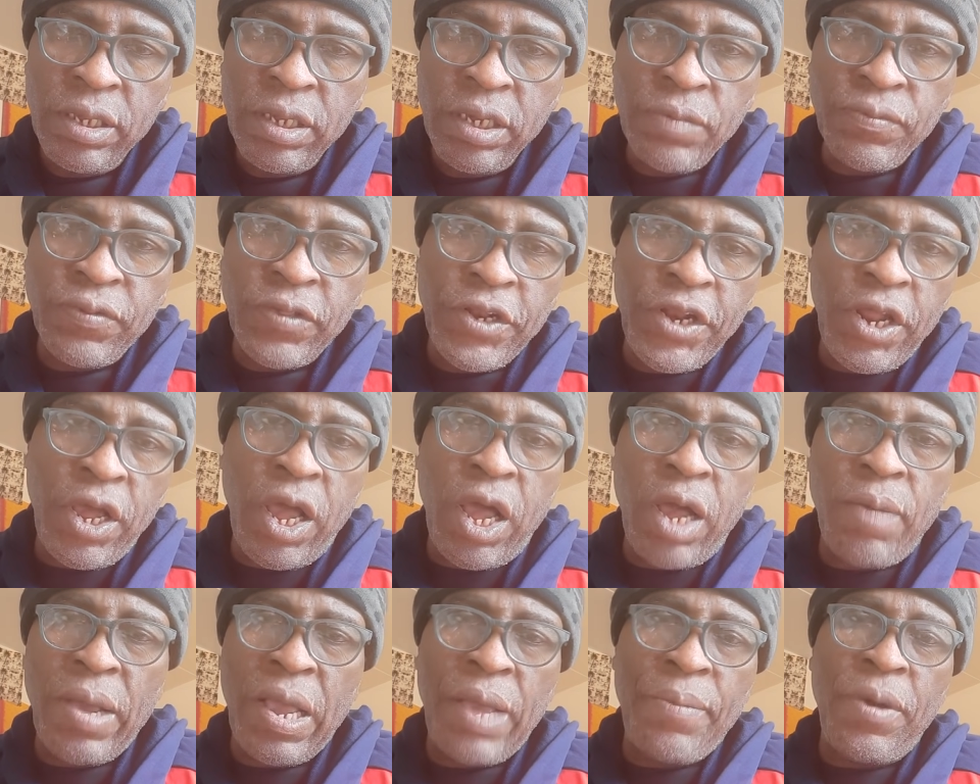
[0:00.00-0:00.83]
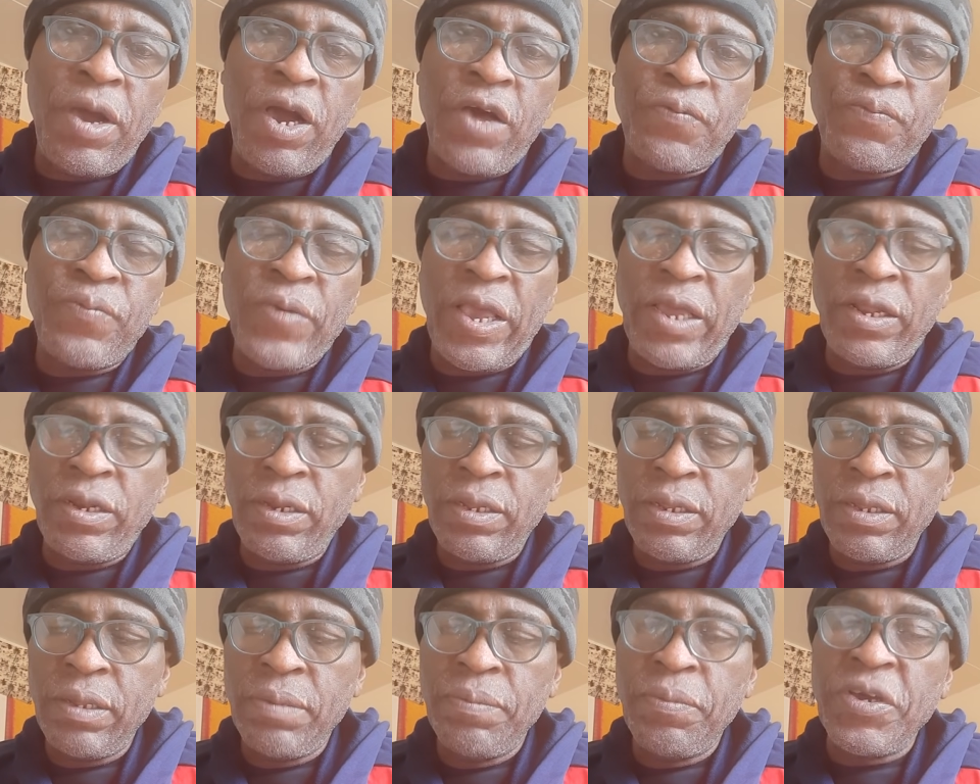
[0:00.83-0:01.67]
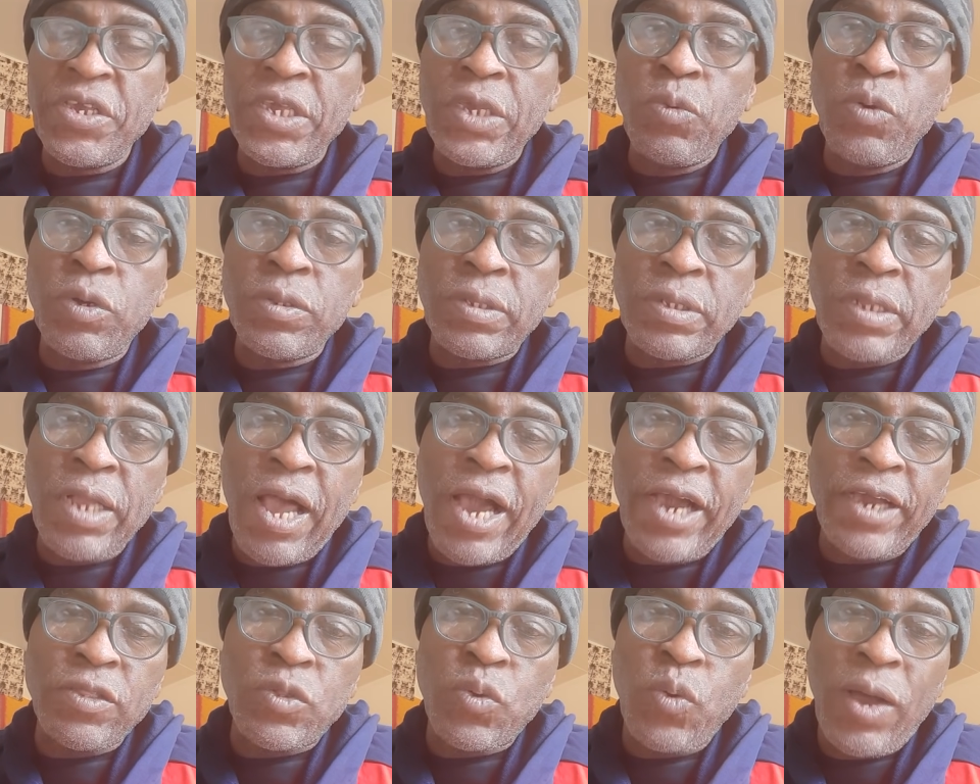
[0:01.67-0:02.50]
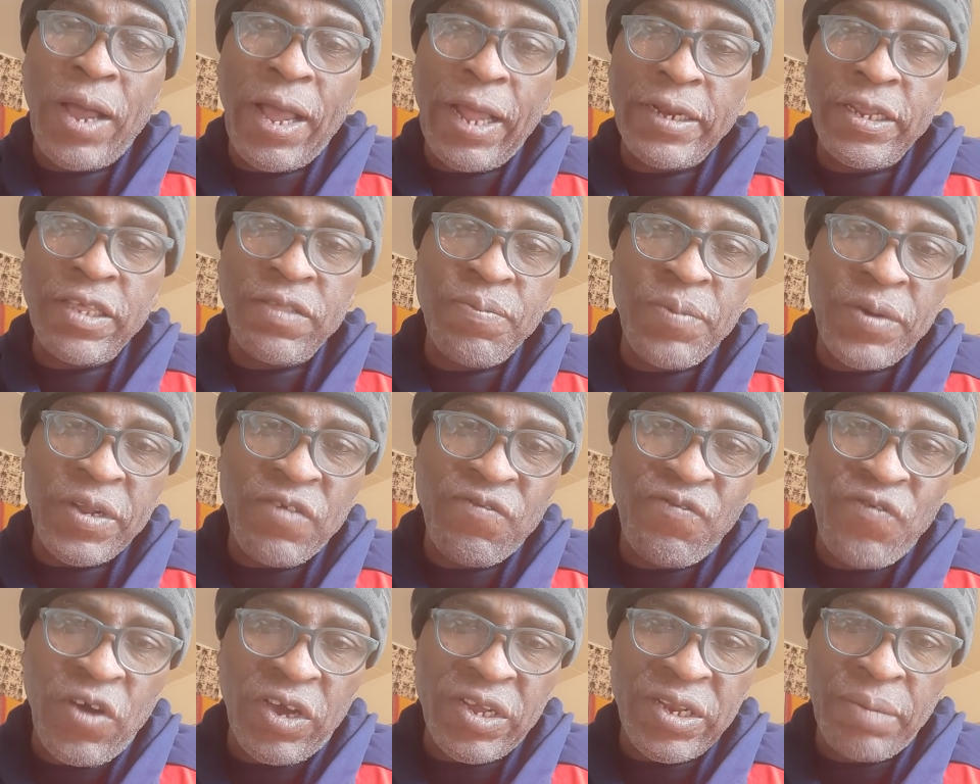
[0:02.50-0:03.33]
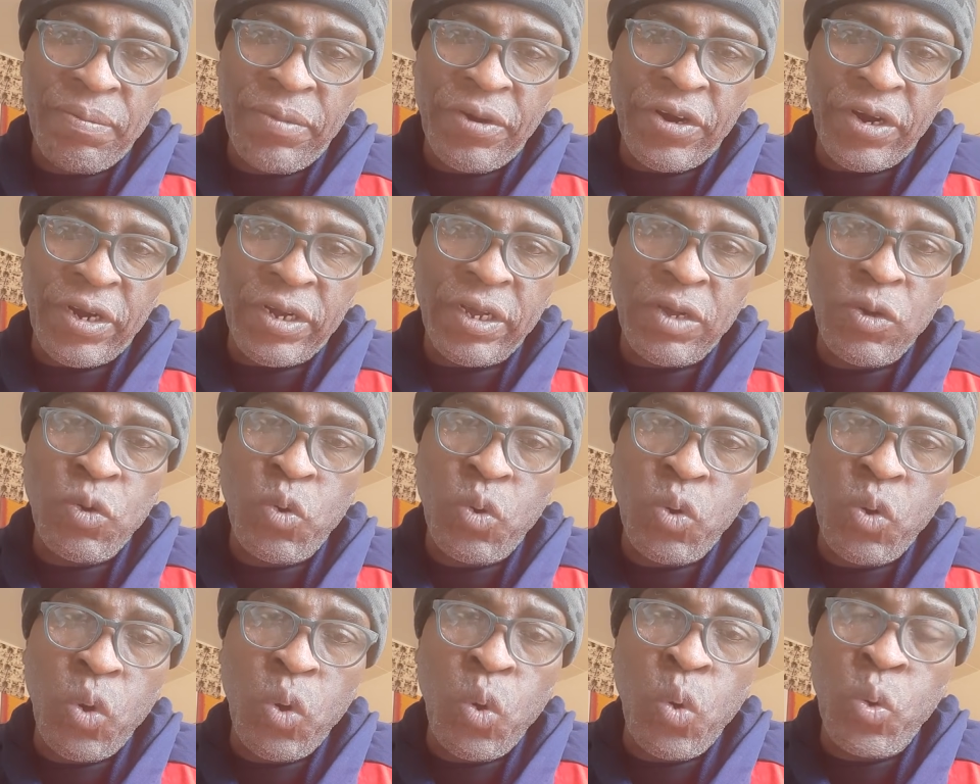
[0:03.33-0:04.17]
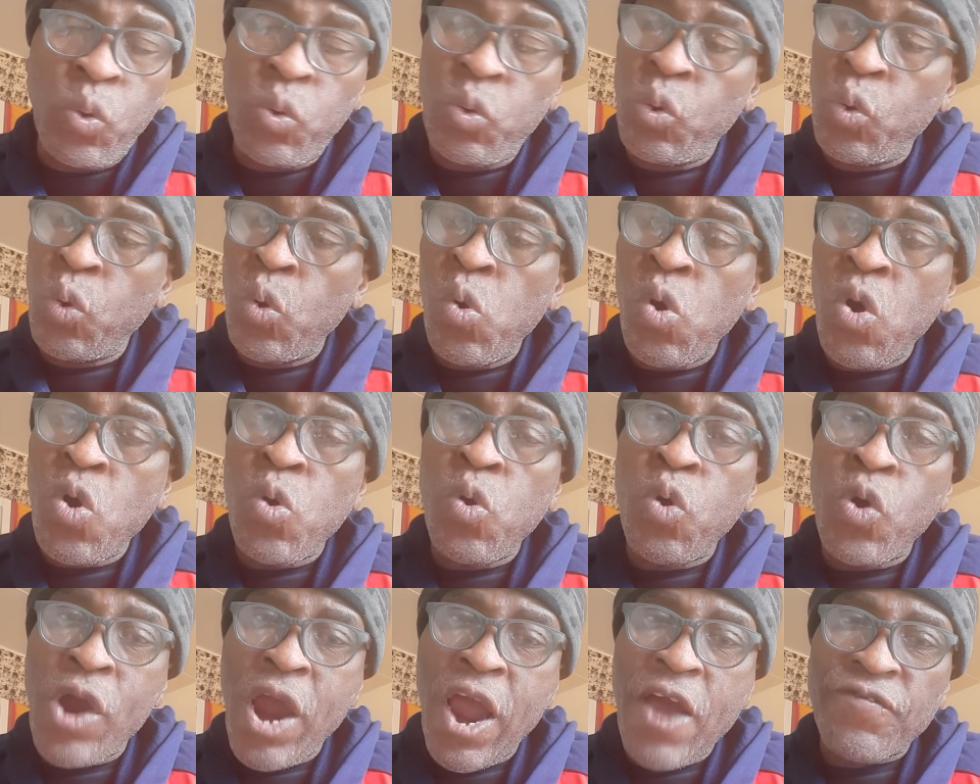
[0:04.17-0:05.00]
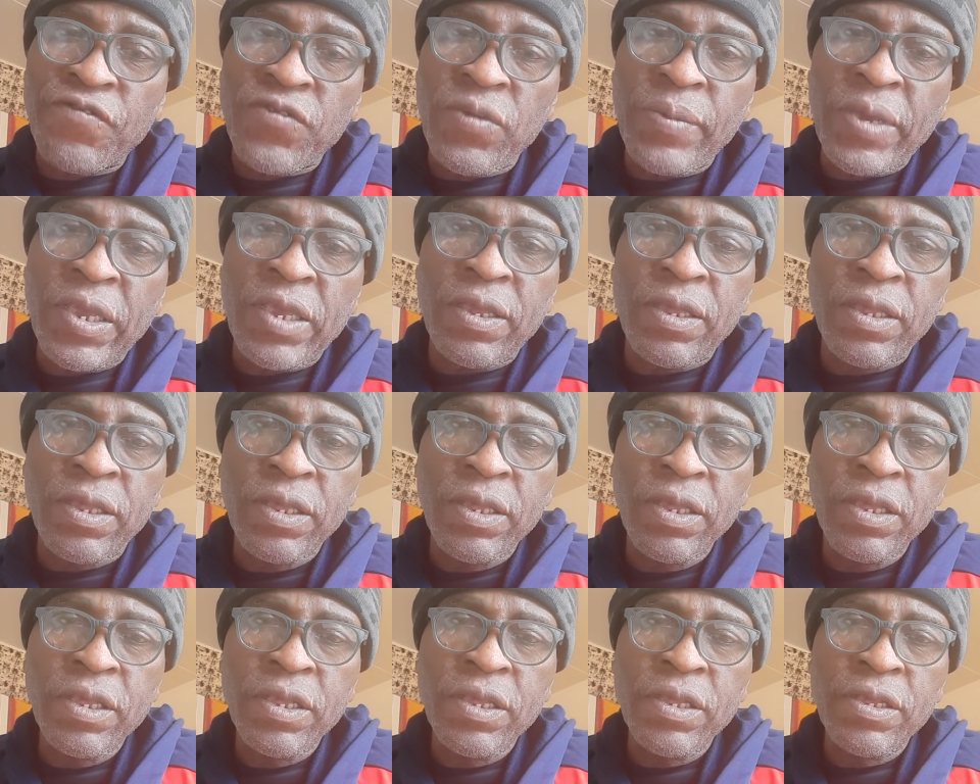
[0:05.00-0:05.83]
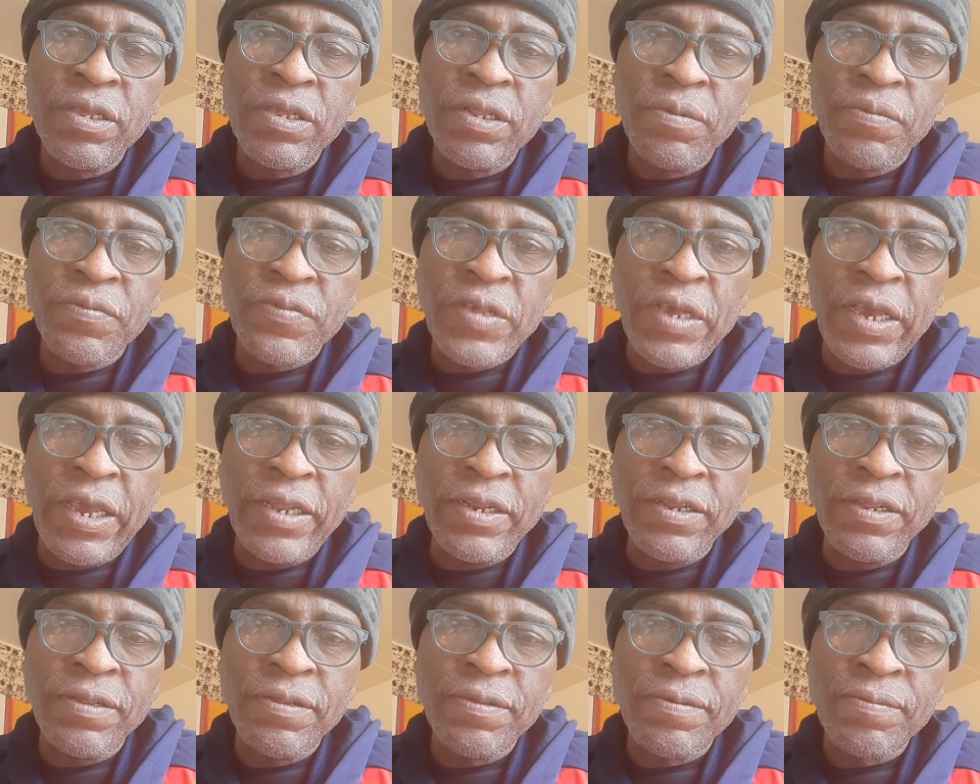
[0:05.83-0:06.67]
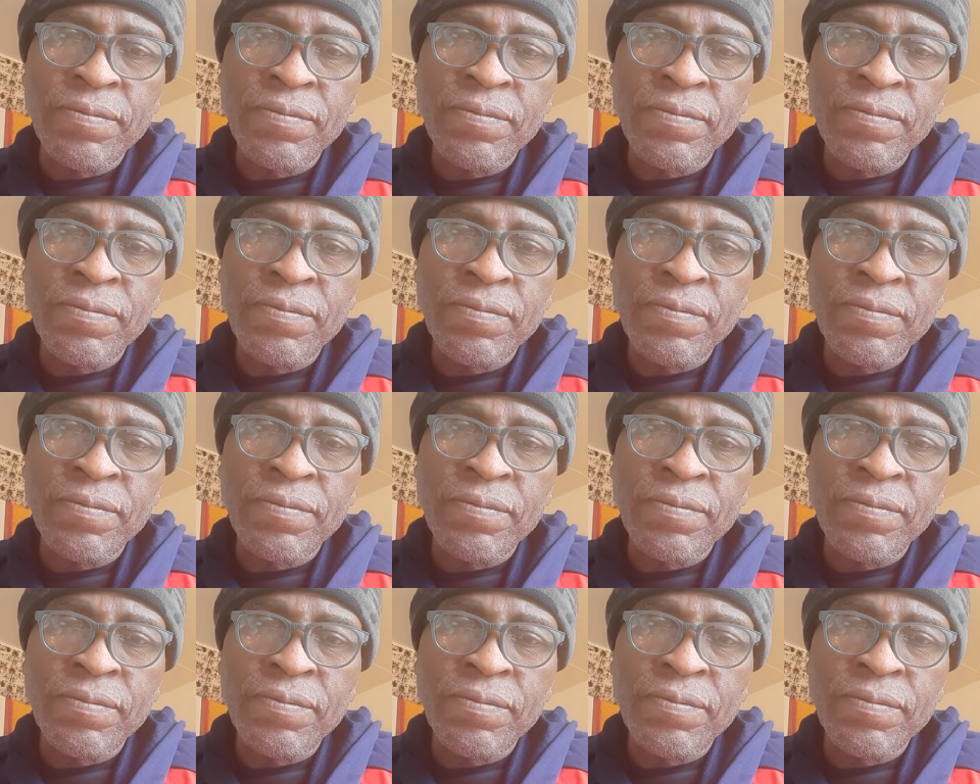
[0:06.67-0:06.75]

And said, no, my mouth, man. But he was talking to all these motherfuckers in America who were after me. You know what I'm saying?